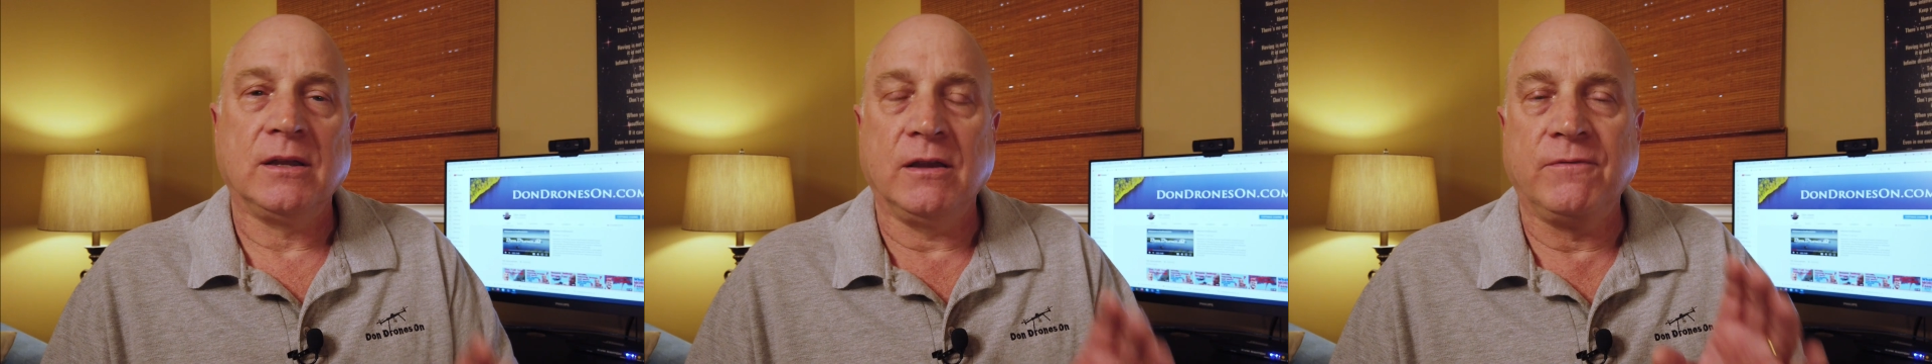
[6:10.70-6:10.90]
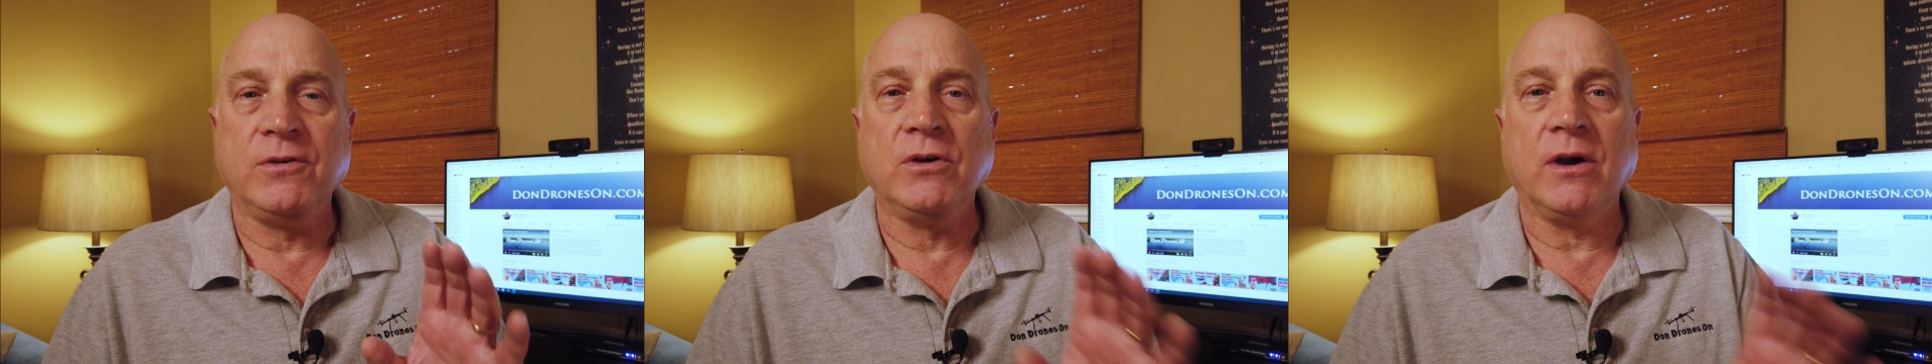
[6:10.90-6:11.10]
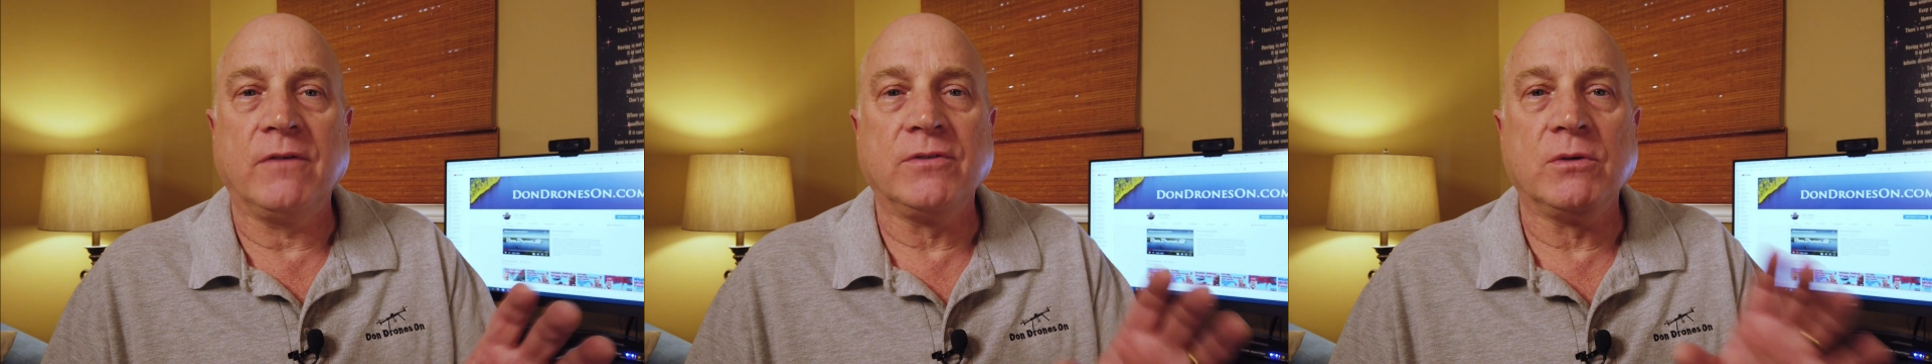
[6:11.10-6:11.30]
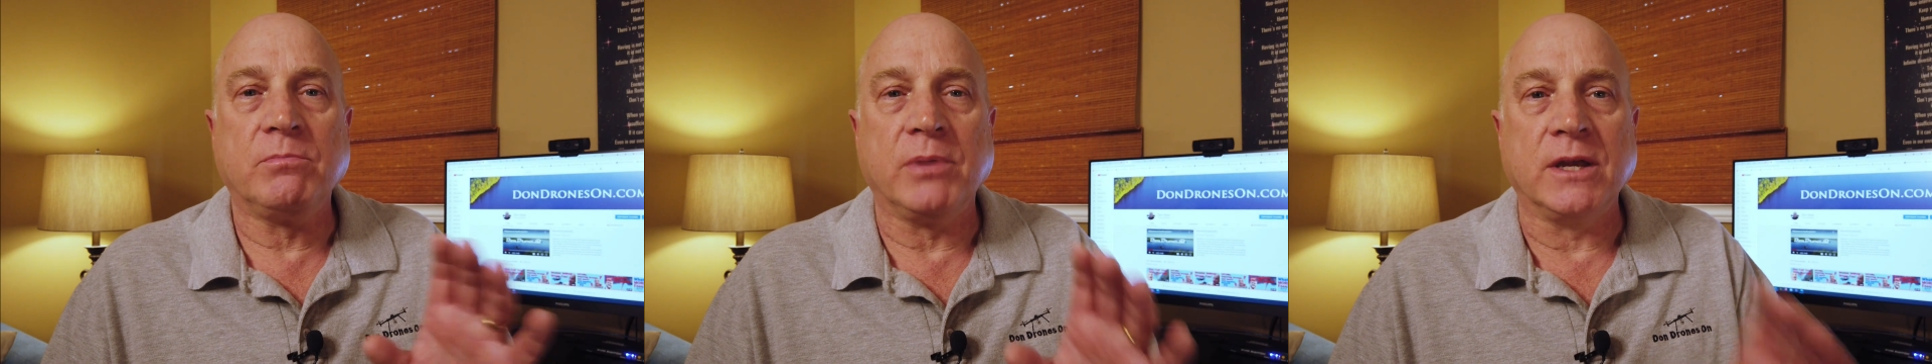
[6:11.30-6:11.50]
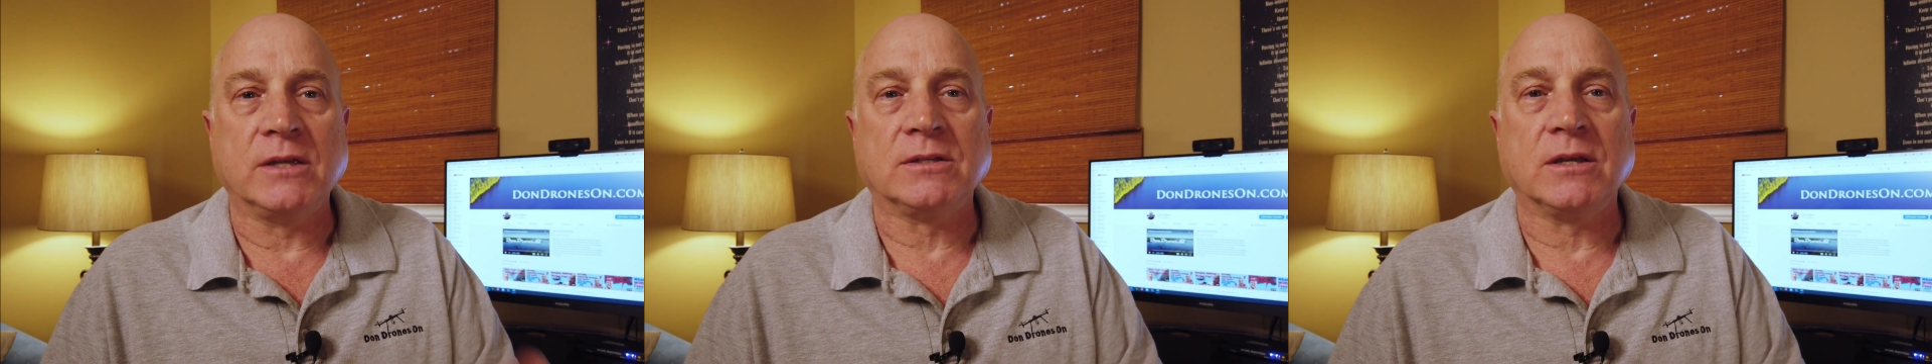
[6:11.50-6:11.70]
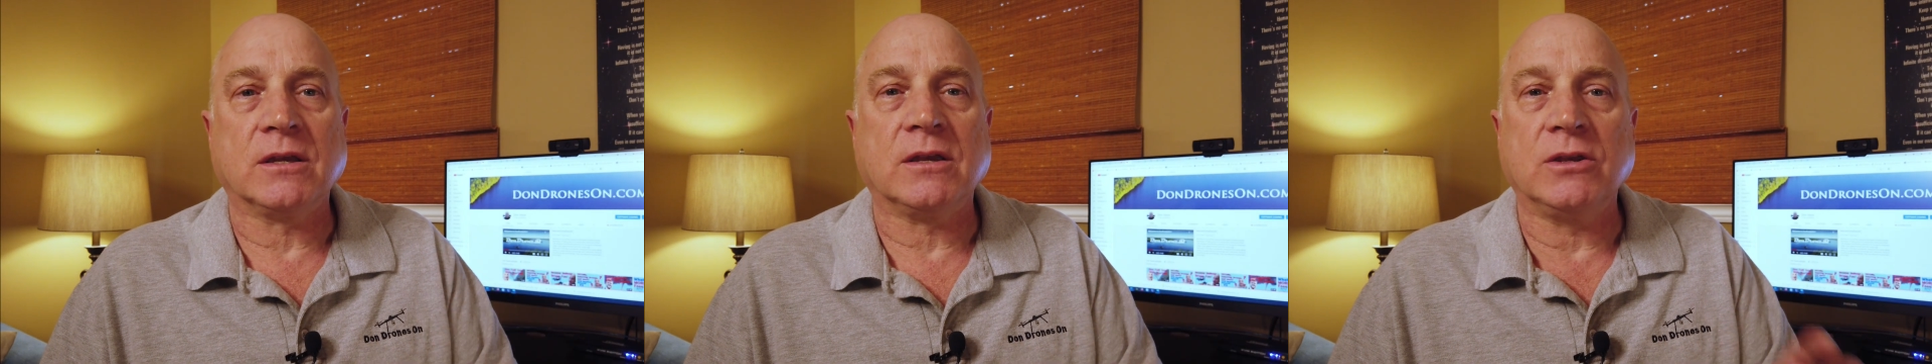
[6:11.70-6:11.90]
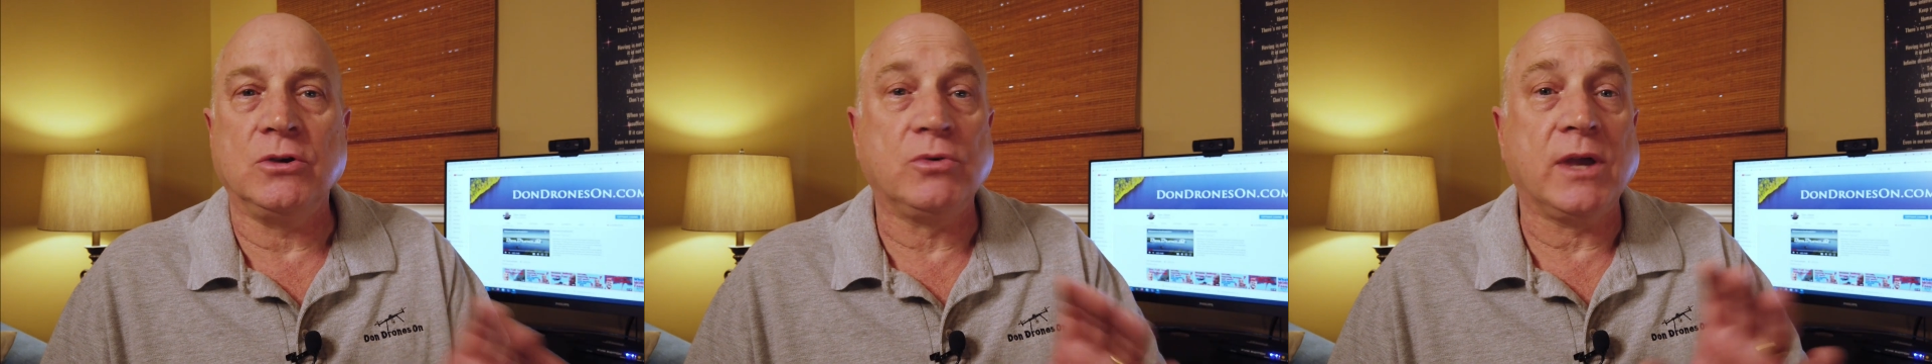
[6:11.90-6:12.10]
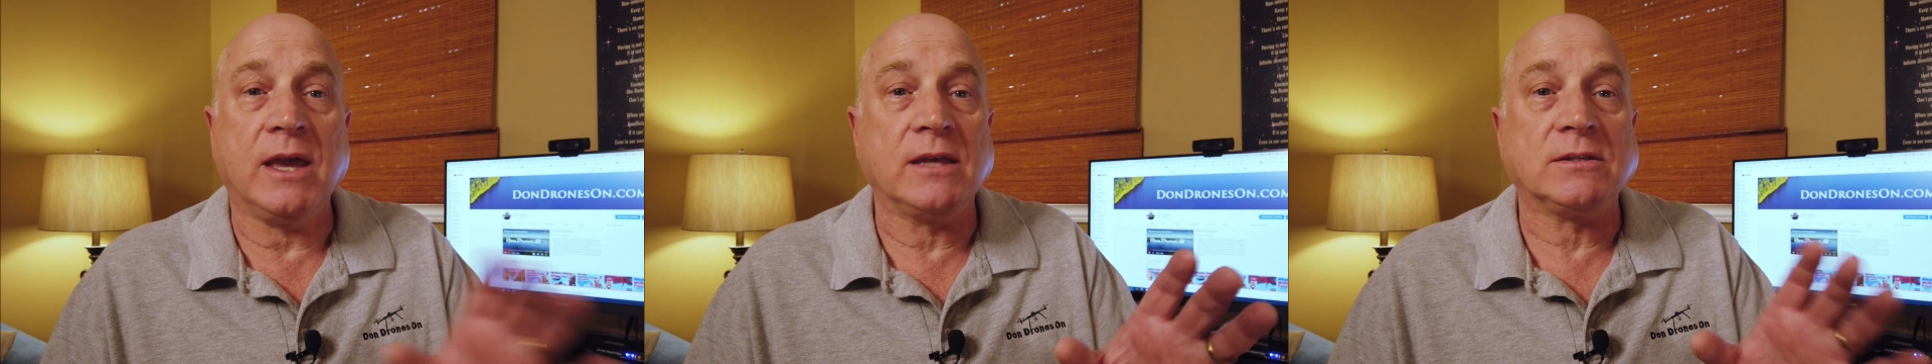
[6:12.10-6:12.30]
If you have your basic,
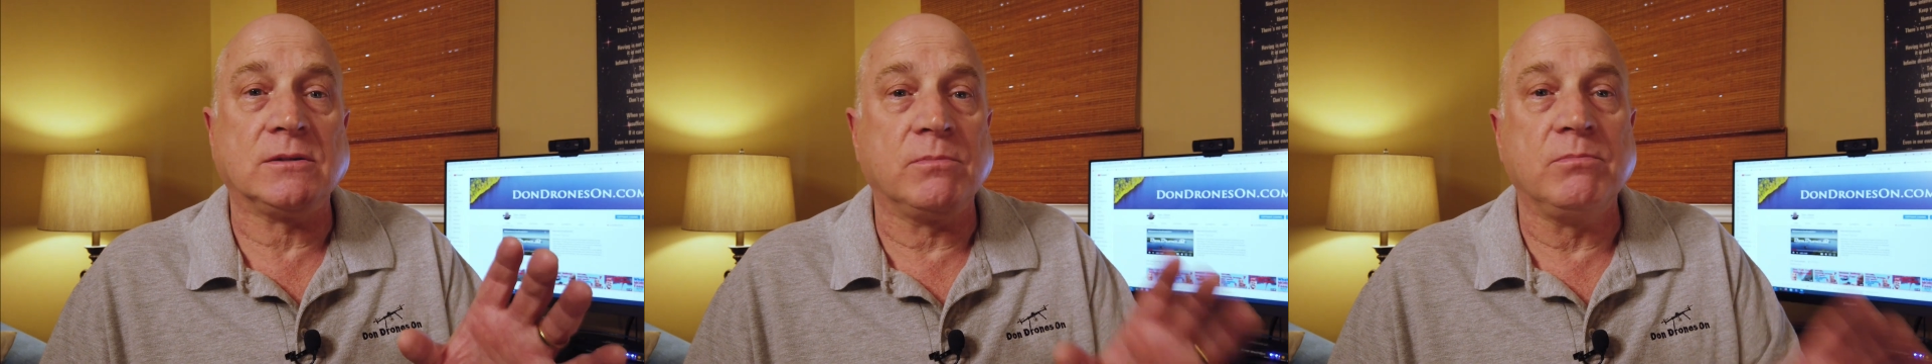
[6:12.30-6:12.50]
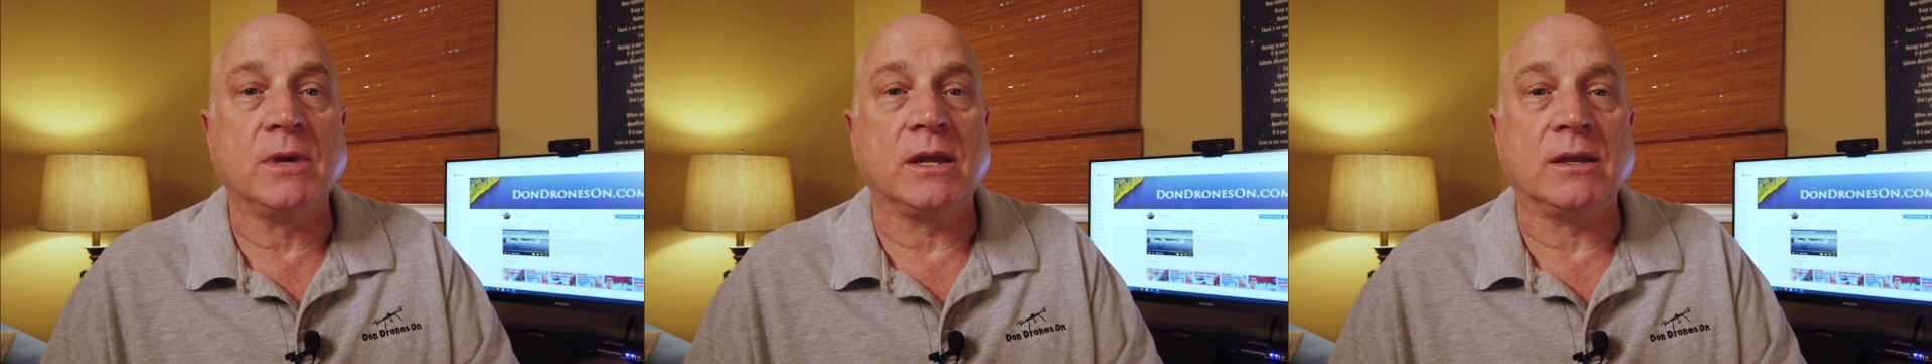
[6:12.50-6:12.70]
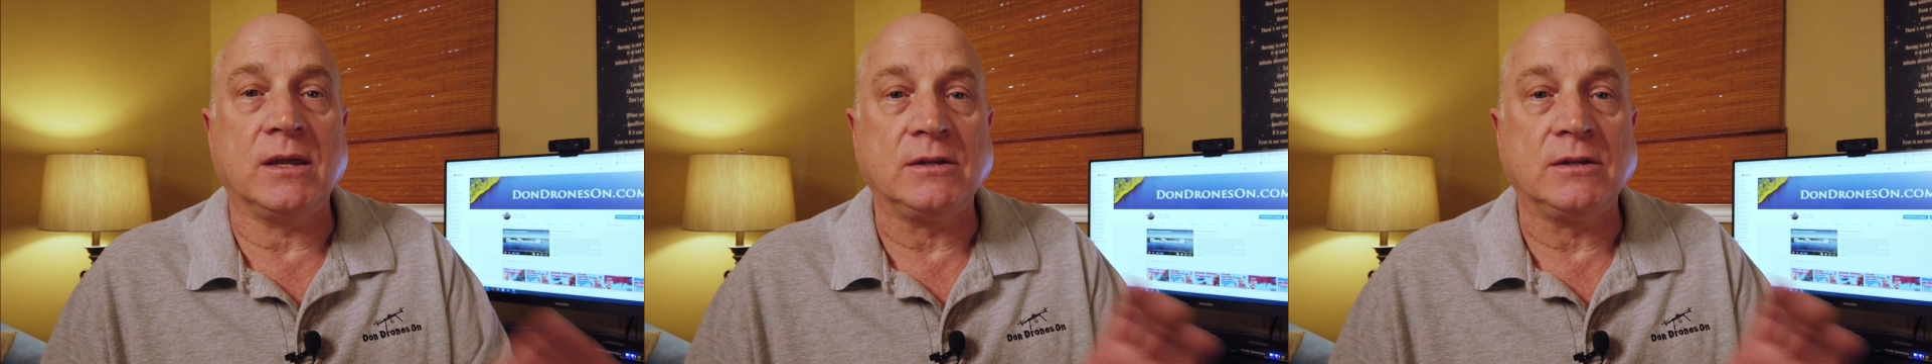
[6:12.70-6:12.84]
you can't submit